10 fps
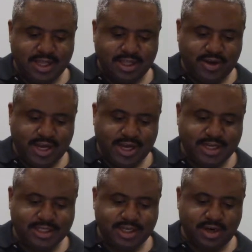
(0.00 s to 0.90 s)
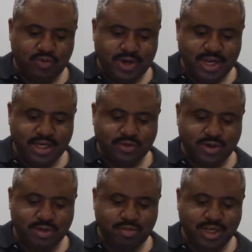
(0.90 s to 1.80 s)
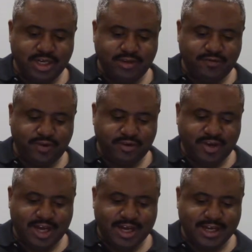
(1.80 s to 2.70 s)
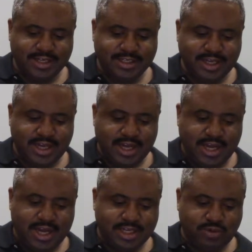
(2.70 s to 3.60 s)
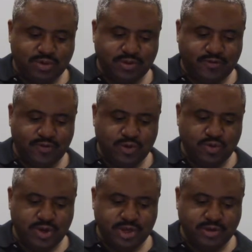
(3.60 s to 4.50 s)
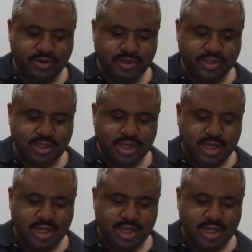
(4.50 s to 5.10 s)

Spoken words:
their hands, and their wings, were completely full of eyes, as were the four wheels.